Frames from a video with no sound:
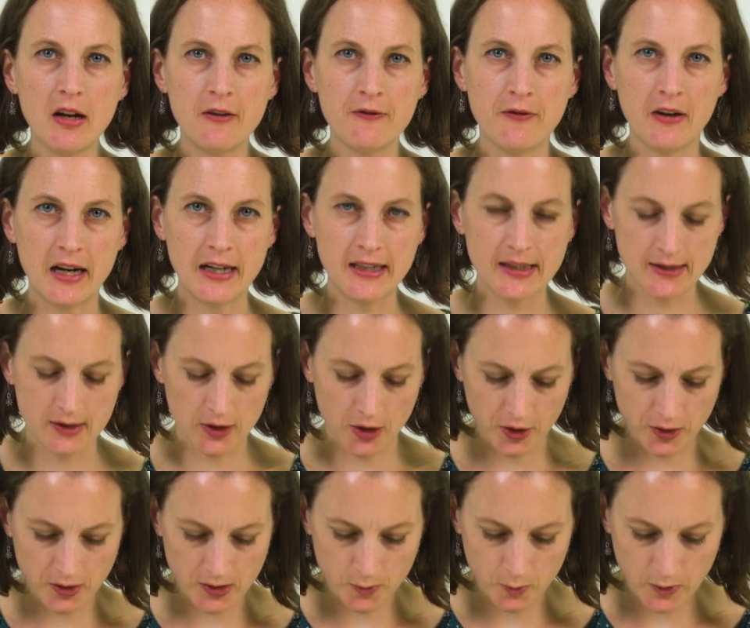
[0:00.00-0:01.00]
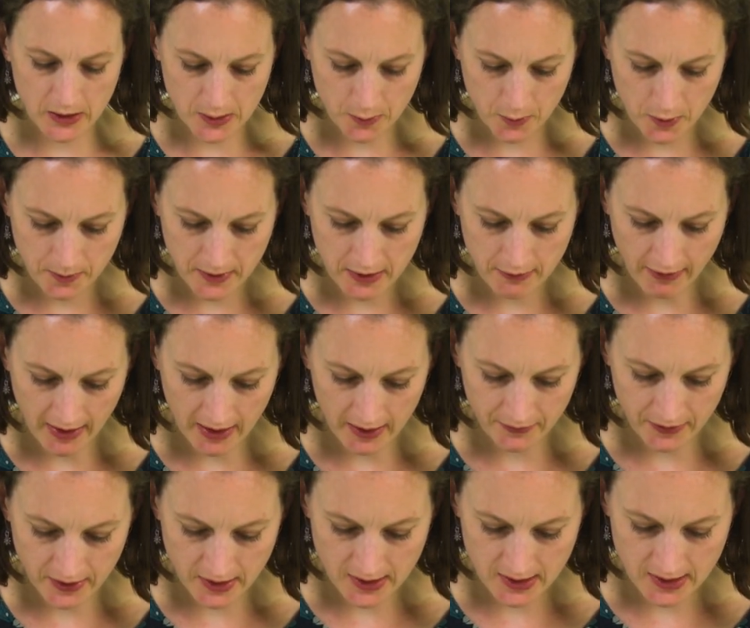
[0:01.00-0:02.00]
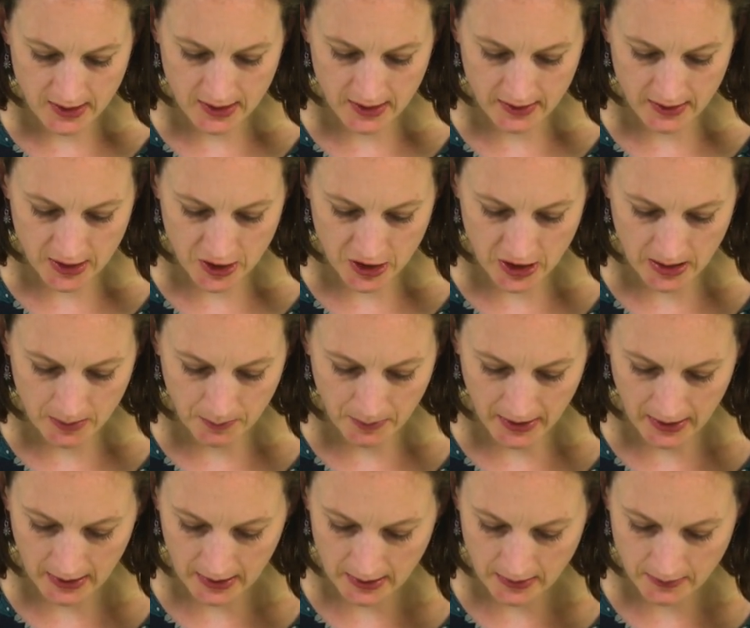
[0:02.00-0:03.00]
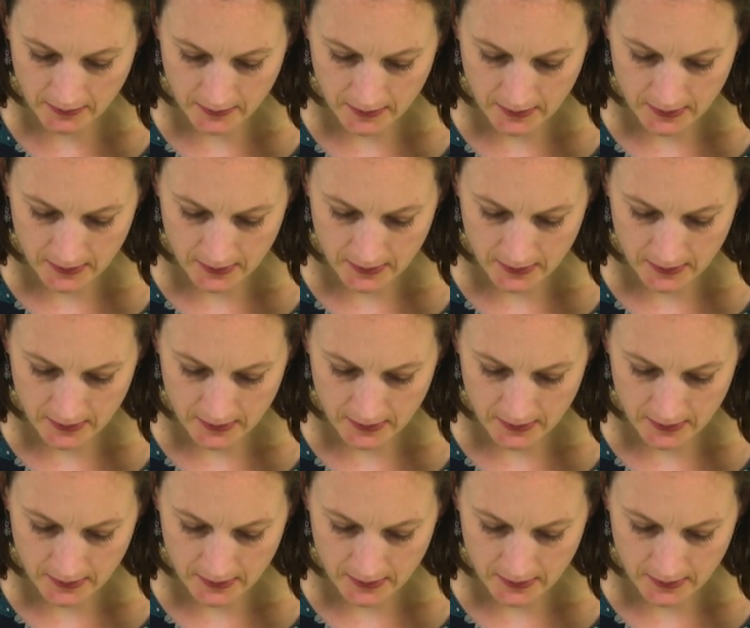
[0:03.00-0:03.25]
advice notes which will be relevant to the GP.